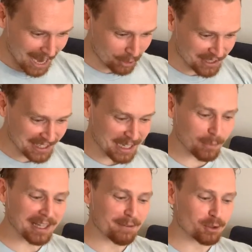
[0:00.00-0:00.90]
Christine,
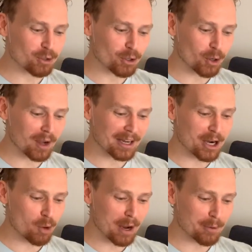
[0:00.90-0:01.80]
we love you too, Coy, and
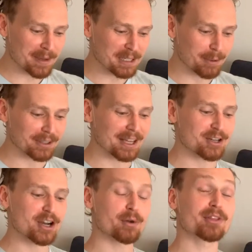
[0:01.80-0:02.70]
no way you'd miss a birthday
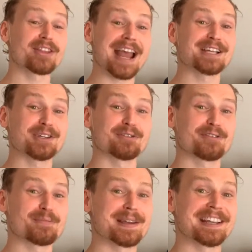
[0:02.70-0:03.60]
show. Thank you
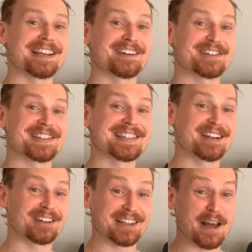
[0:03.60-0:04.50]
for being here,
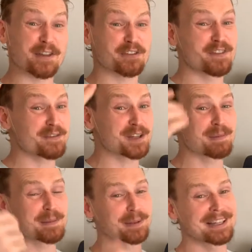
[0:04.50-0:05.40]
sincerely. Now there's 50
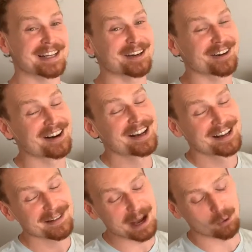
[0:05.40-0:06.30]
people in here.
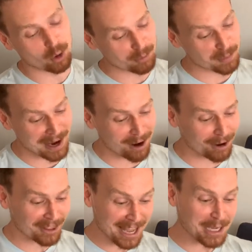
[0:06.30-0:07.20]
That warms my
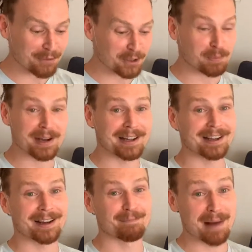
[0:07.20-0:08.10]
heart. Thank you for
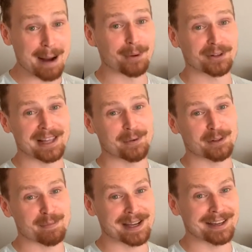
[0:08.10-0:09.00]
spending my birthday
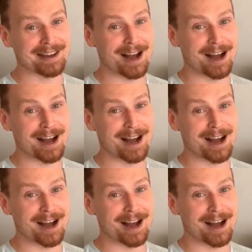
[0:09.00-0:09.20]
with me